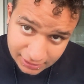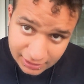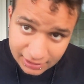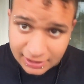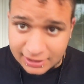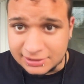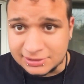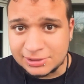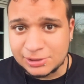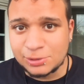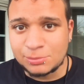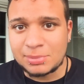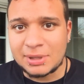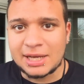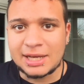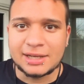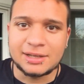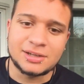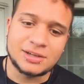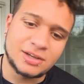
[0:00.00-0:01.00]
Not too
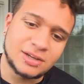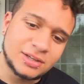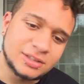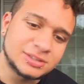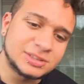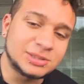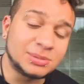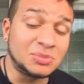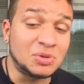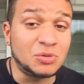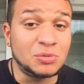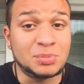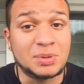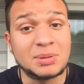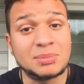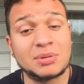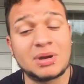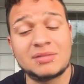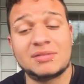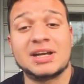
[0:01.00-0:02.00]
bad, huh? Some of you
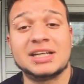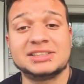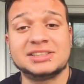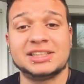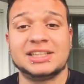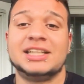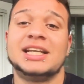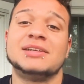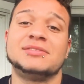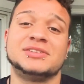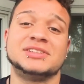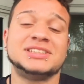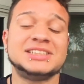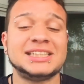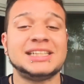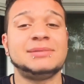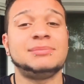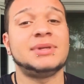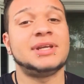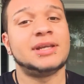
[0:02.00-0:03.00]
people have actually never
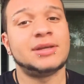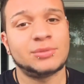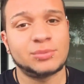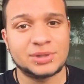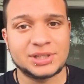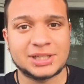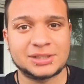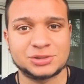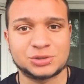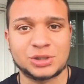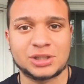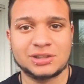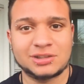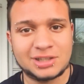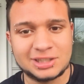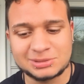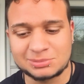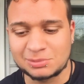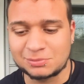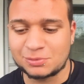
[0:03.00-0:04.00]
seen me without
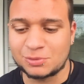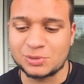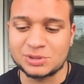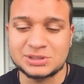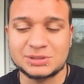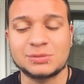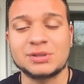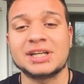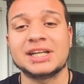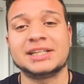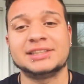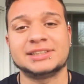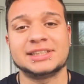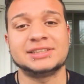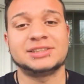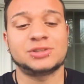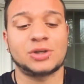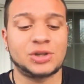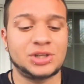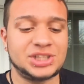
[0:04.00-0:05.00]
dreadlocks before. It's funny because I
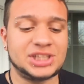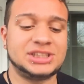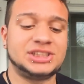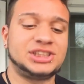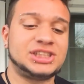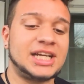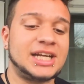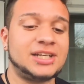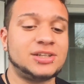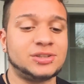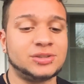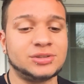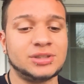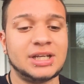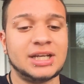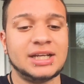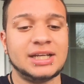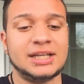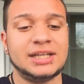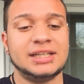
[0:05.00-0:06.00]
started this channel
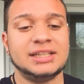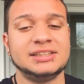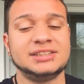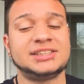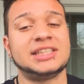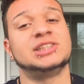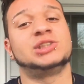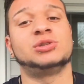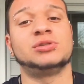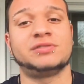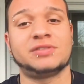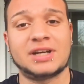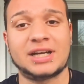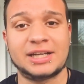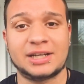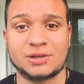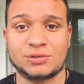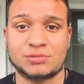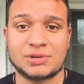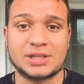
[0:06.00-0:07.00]

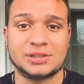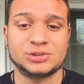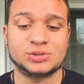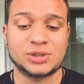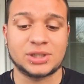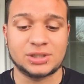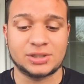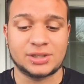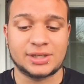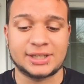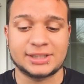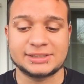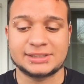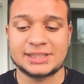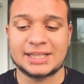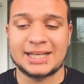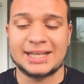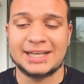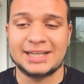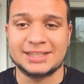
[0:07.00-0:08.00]
centrified around dreadlocks,
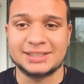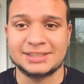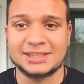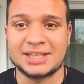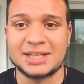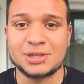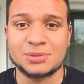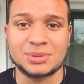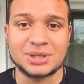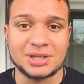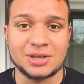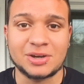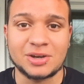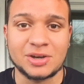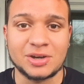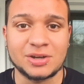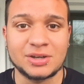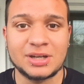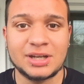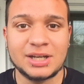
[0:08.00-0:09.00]
and here we
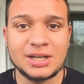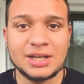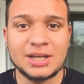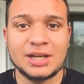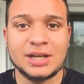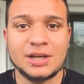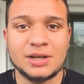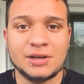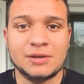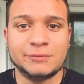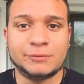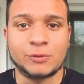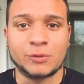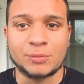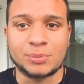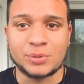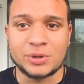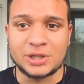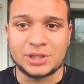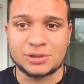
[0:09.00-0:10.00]
are
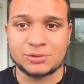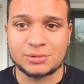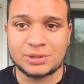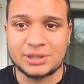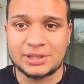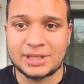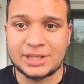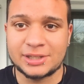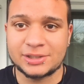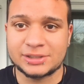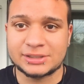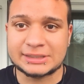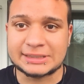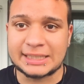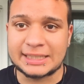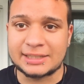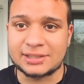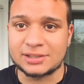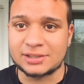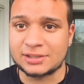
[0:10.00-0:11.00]
4.3 years
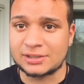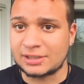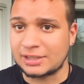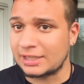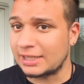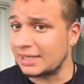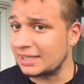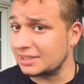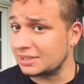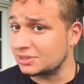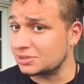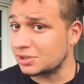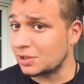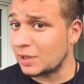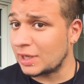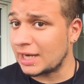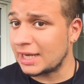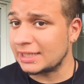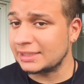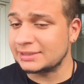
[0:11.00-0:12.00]
later, and the
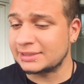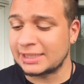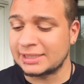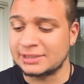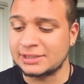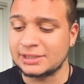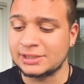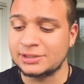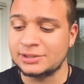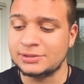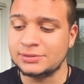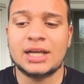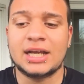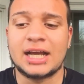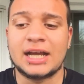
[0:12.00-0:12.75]
journey has ended.